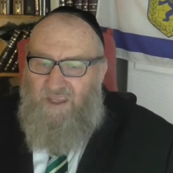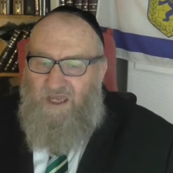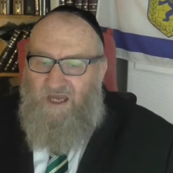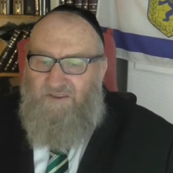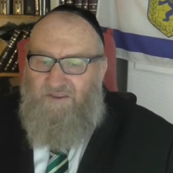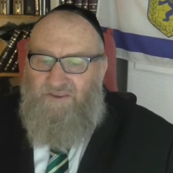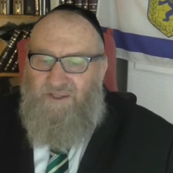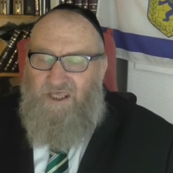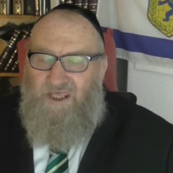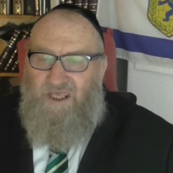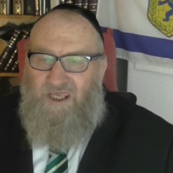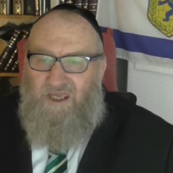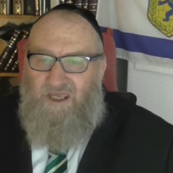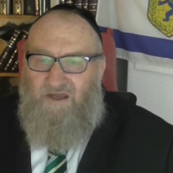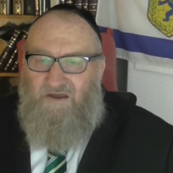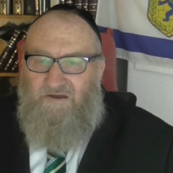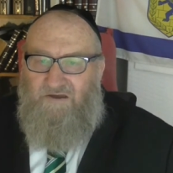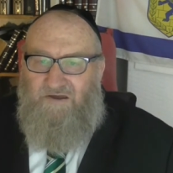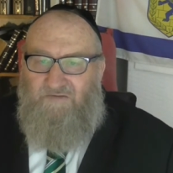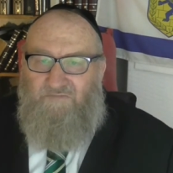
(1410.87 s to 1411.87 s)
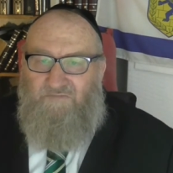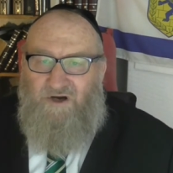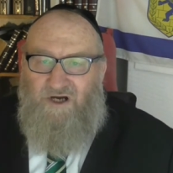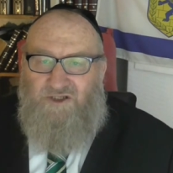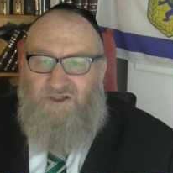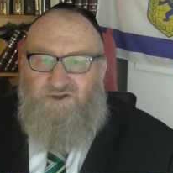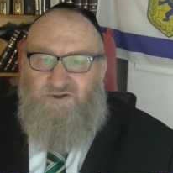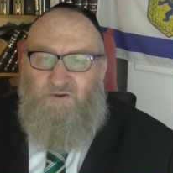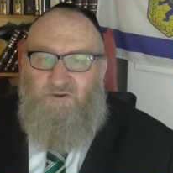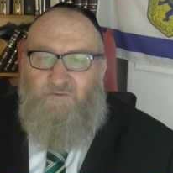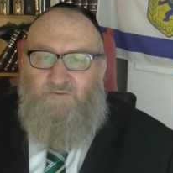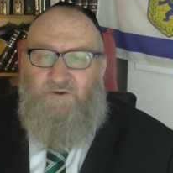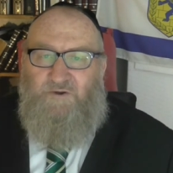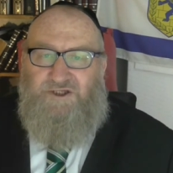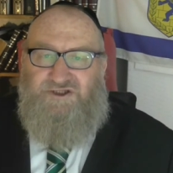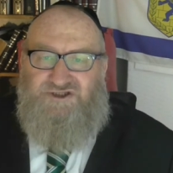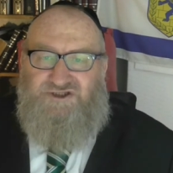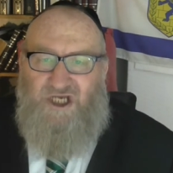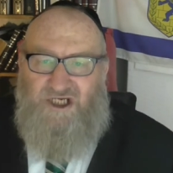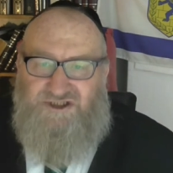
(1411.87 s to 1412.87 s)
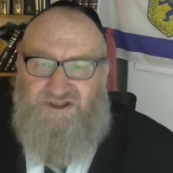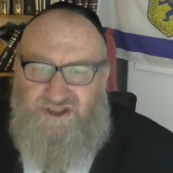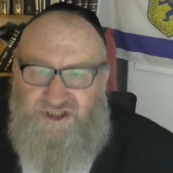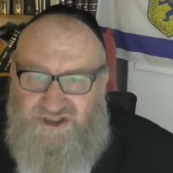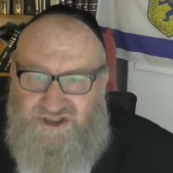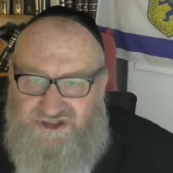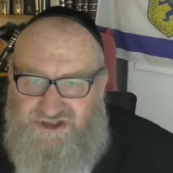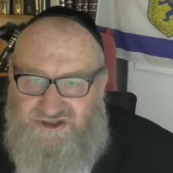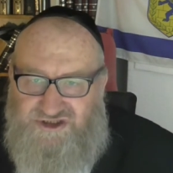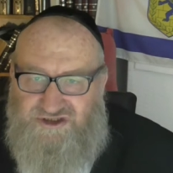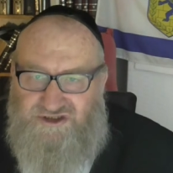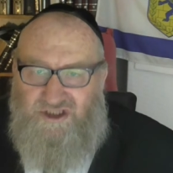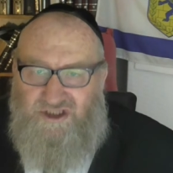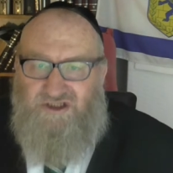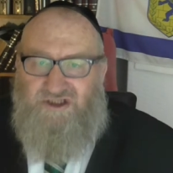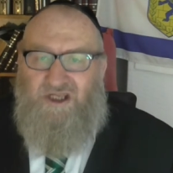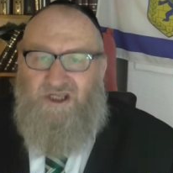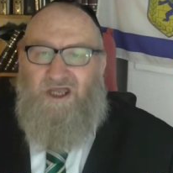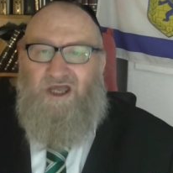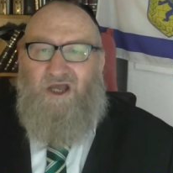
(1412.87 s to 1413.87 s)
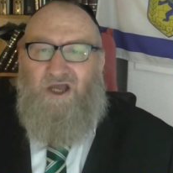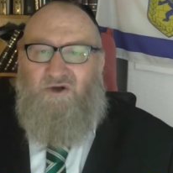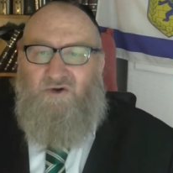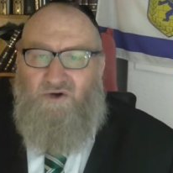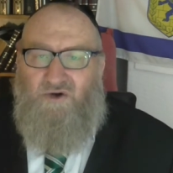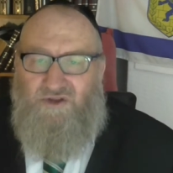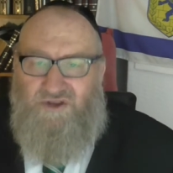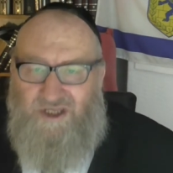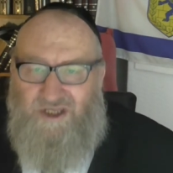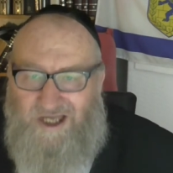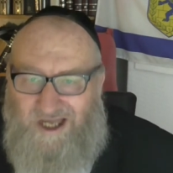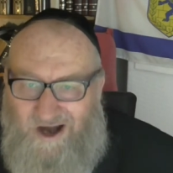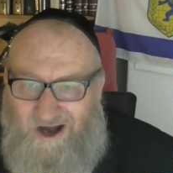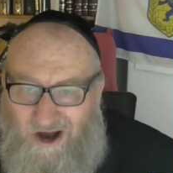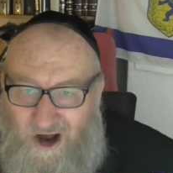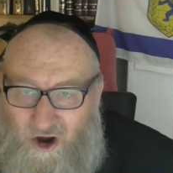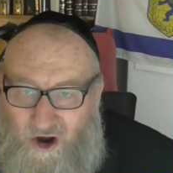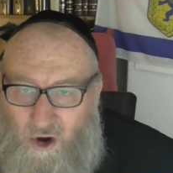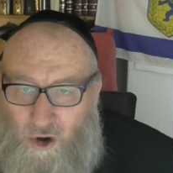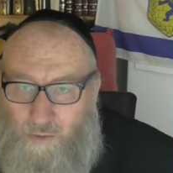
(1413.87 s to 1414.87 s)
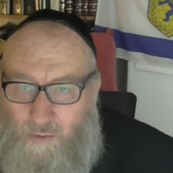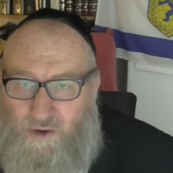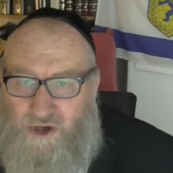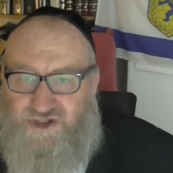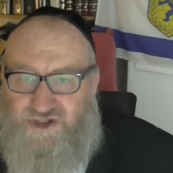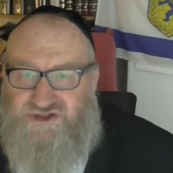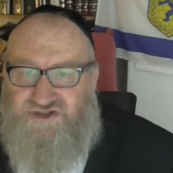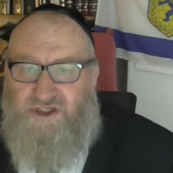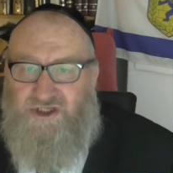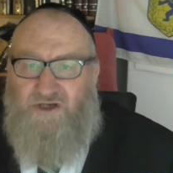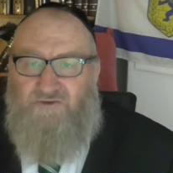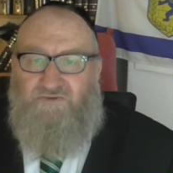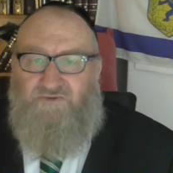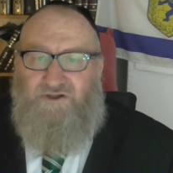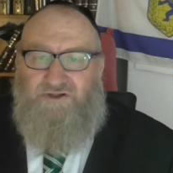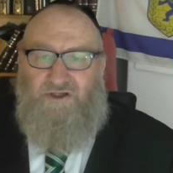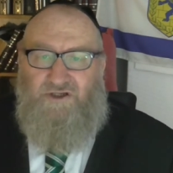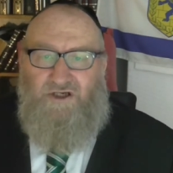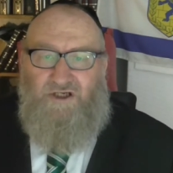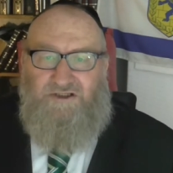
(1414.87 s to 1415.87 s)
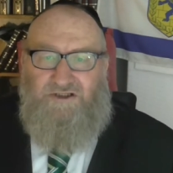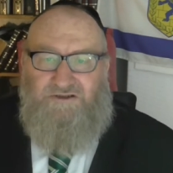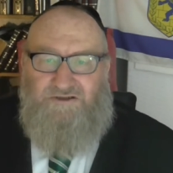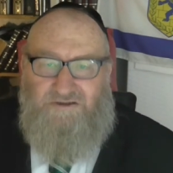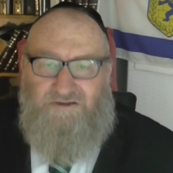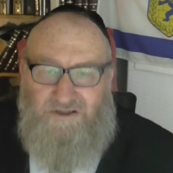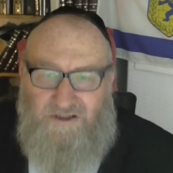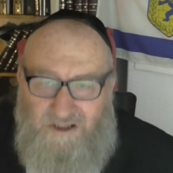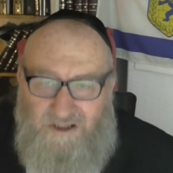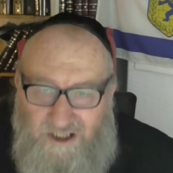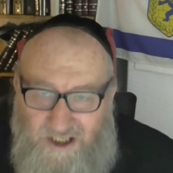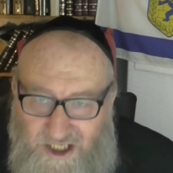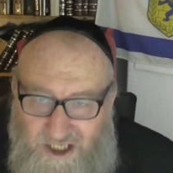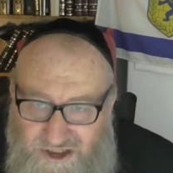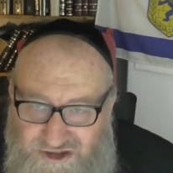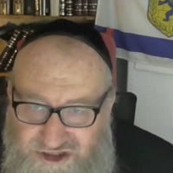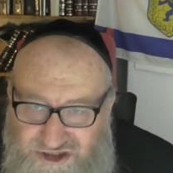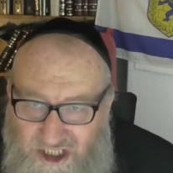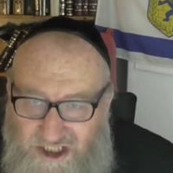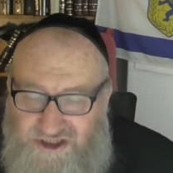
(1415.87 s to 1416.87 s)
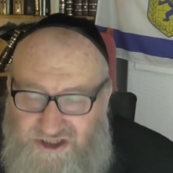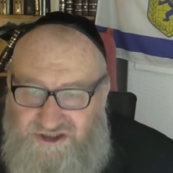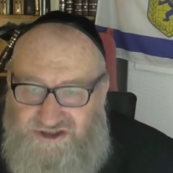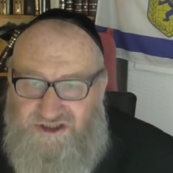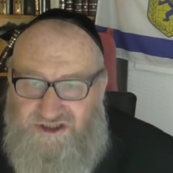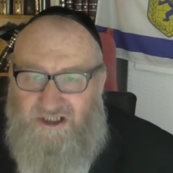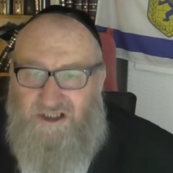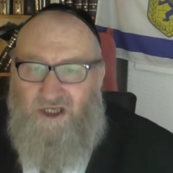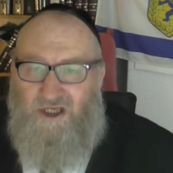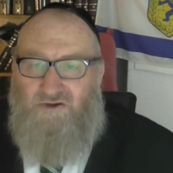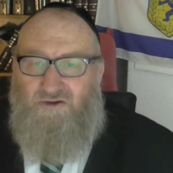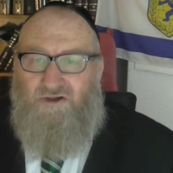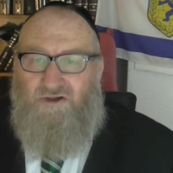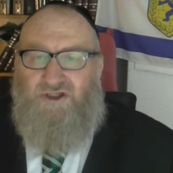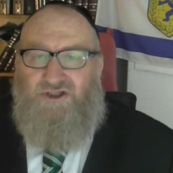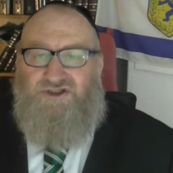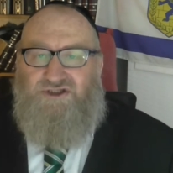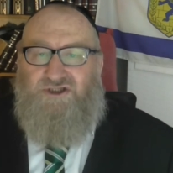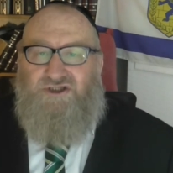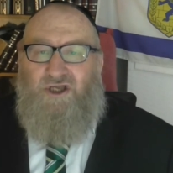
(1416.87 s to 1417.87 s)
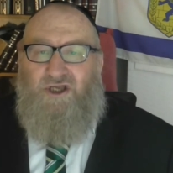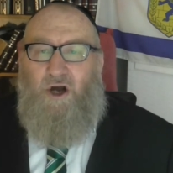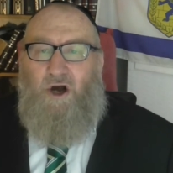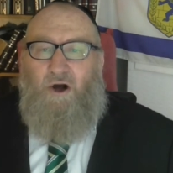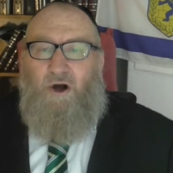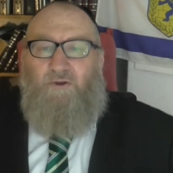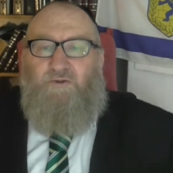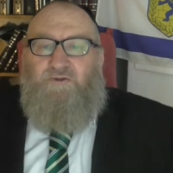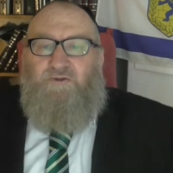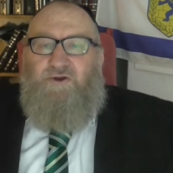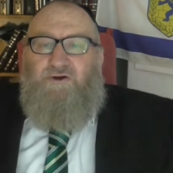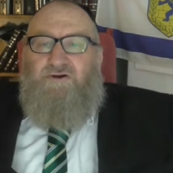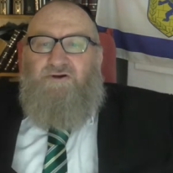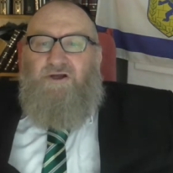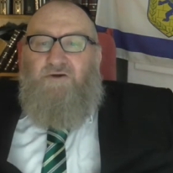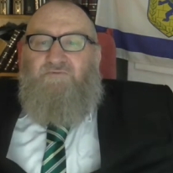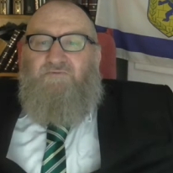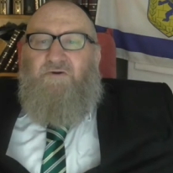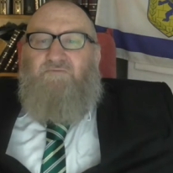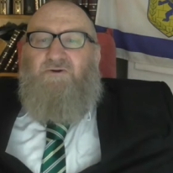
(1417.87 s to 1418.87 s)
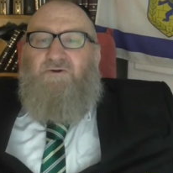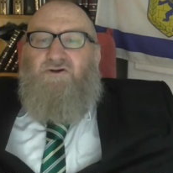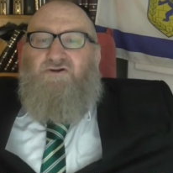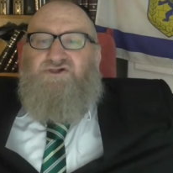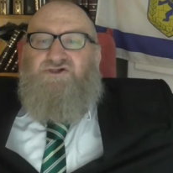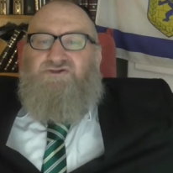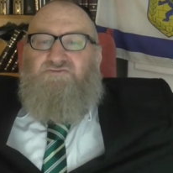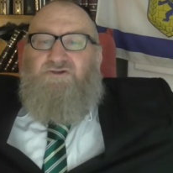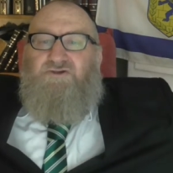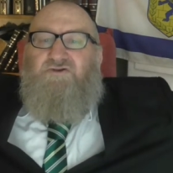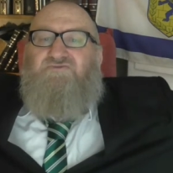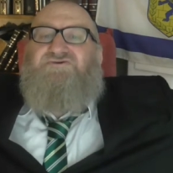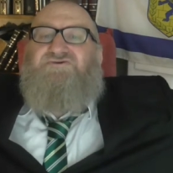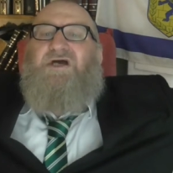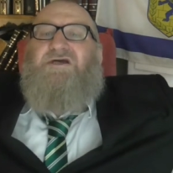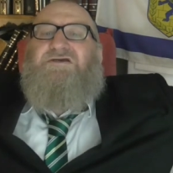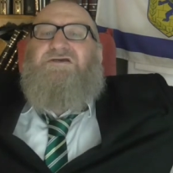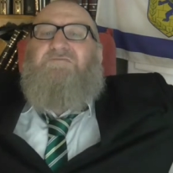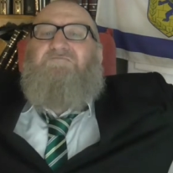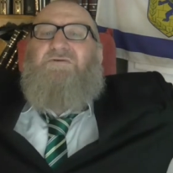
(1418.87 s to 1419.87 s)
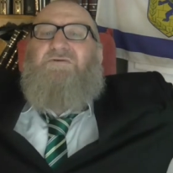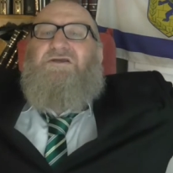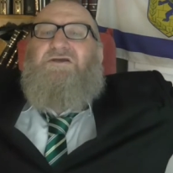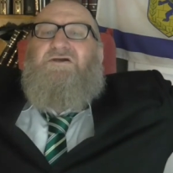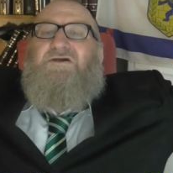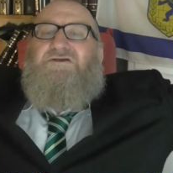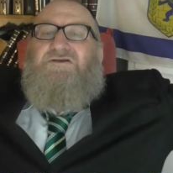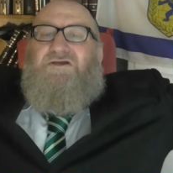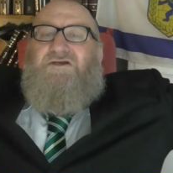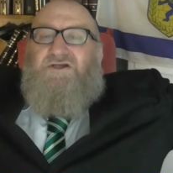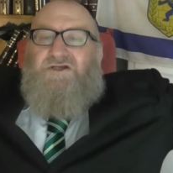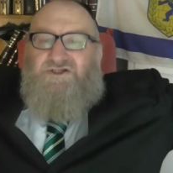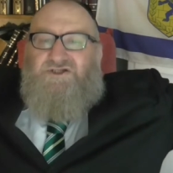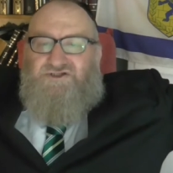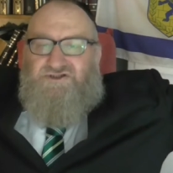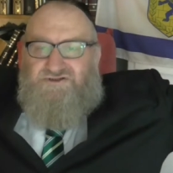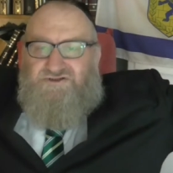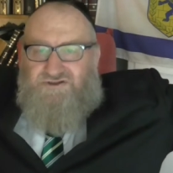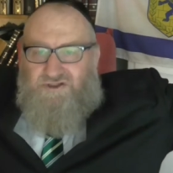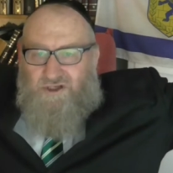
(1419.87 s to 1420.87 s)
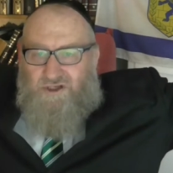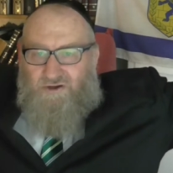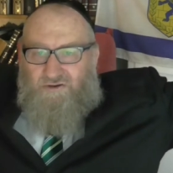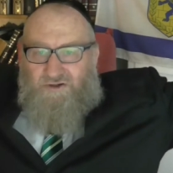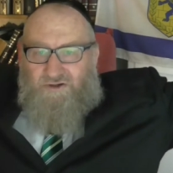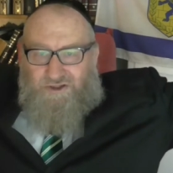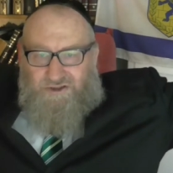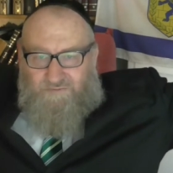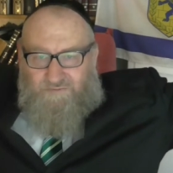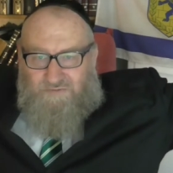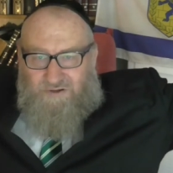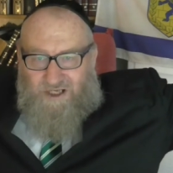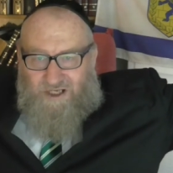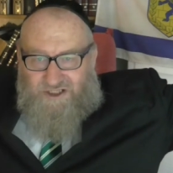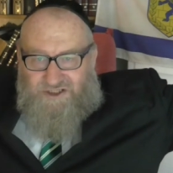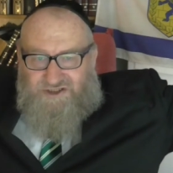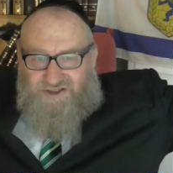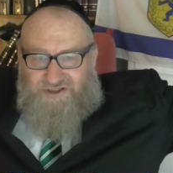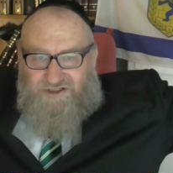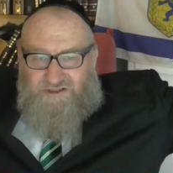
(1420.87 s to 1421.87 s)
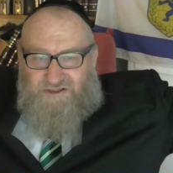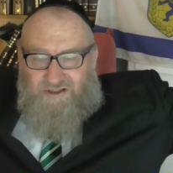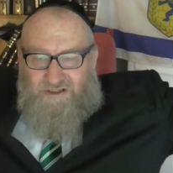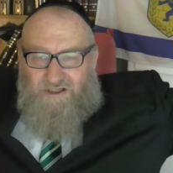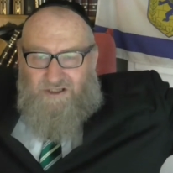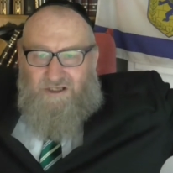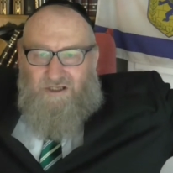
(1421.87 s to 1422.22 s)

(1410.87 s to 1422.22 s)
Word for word: and thereby to affect changes that almost overnight. Changes that, according to the old theory of evolution, would have taken a million years to go into place.